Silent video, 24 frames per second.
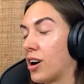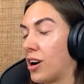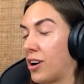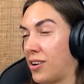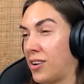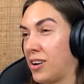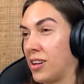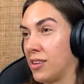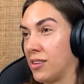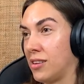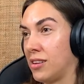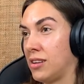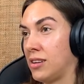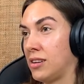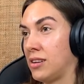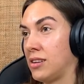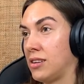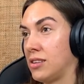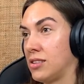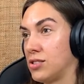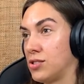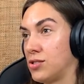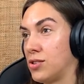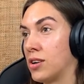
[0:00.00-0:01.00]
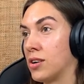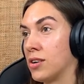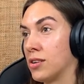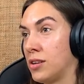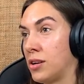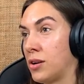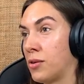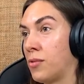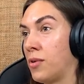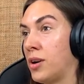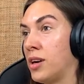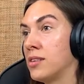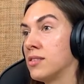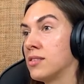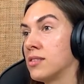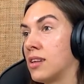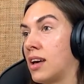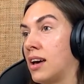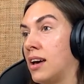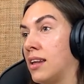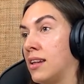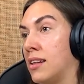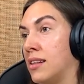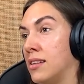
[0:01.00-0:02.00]
currently struggling with,
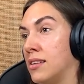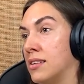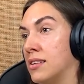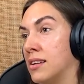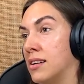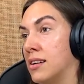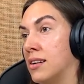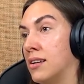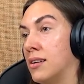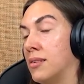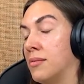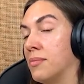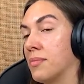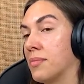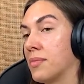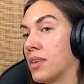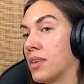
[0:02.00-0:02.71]
and uh,